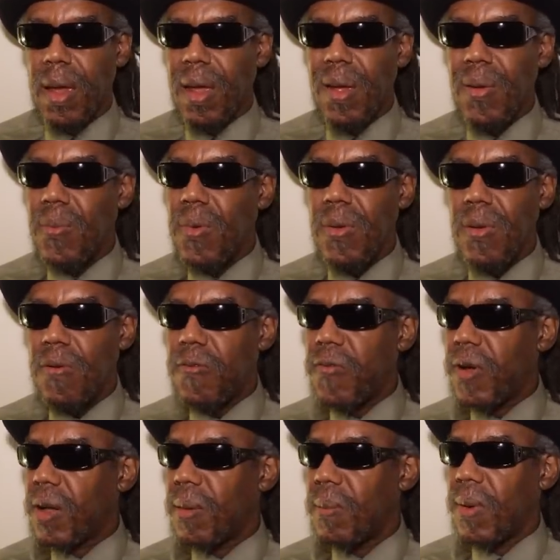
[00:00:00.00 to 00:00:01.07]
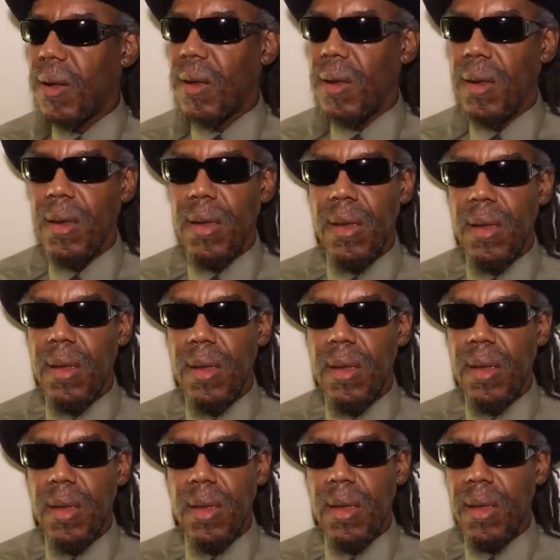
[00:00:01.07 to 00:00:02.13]
I don't want no fucking money.
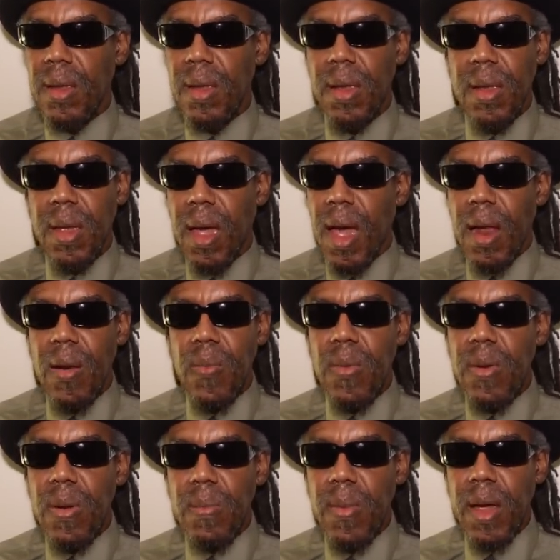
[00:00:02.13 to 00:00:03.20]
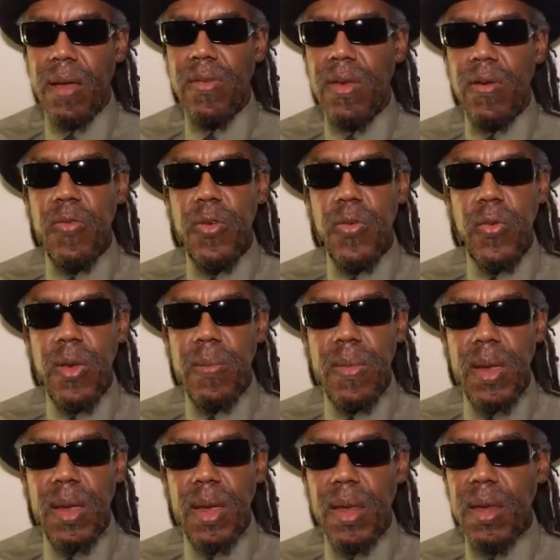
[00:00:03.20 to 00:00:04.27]
I don't want no money. That's different between
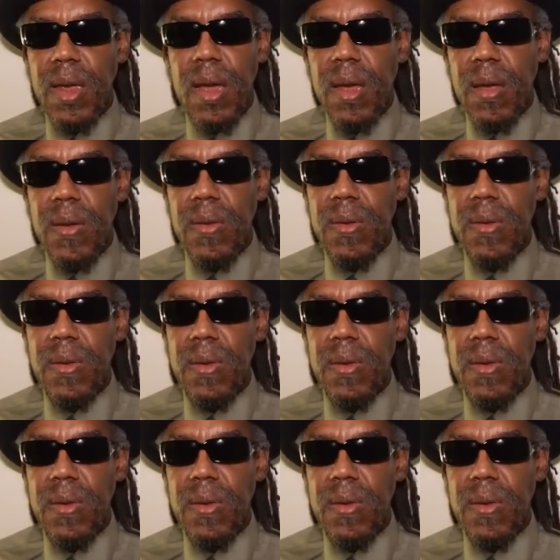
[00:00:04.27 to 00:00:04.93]
me and y'all.